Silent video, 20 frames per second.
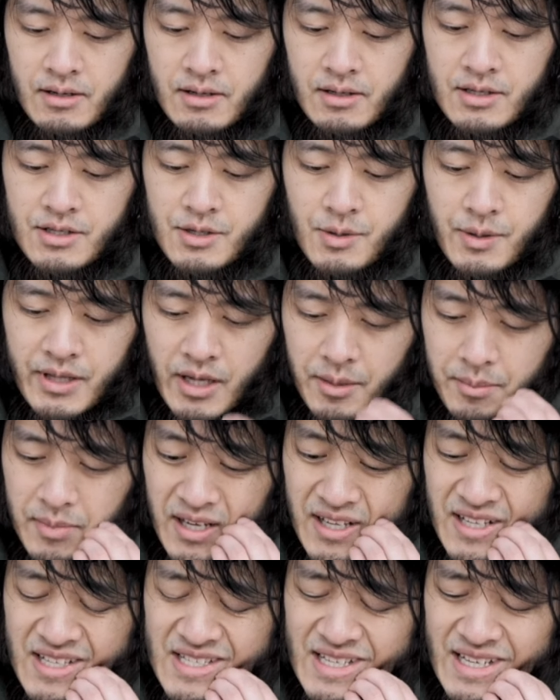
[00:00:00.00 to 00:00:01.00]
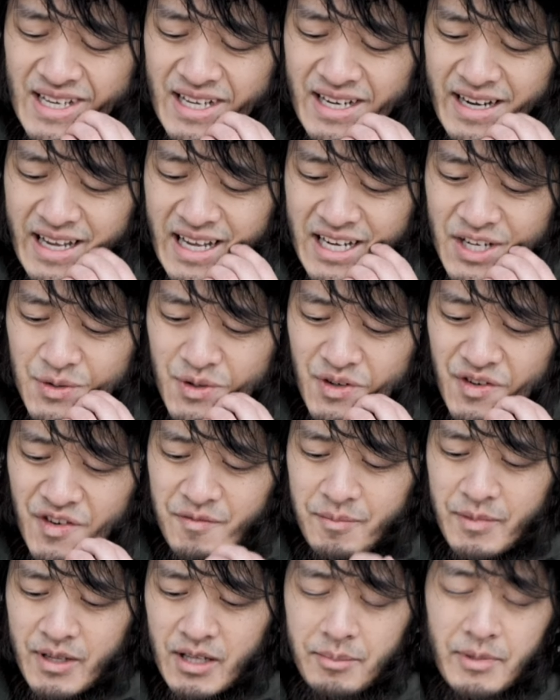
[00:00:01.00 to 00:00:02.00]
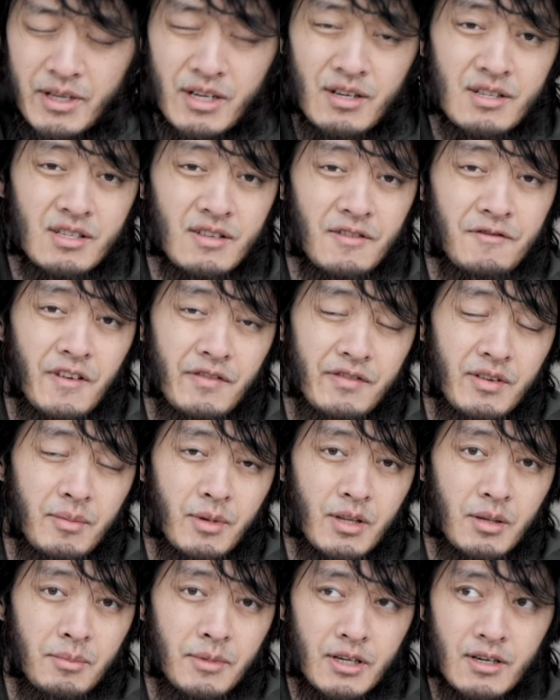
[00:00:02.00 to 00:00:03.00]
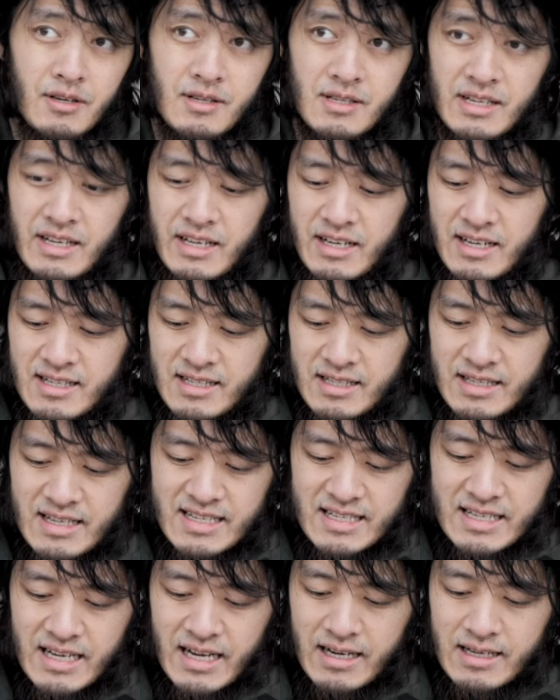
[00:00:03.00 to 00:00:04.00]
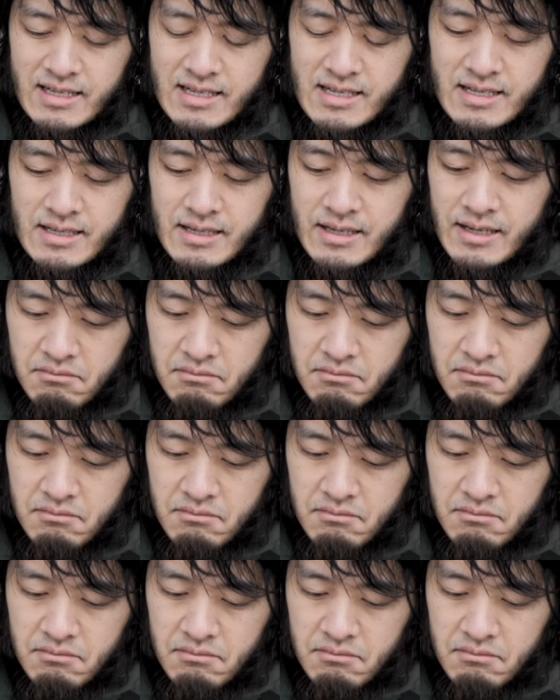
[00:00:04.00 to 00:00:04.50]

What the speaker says: So what that means that at 12 millimeters to 50 millimeters, it is this size.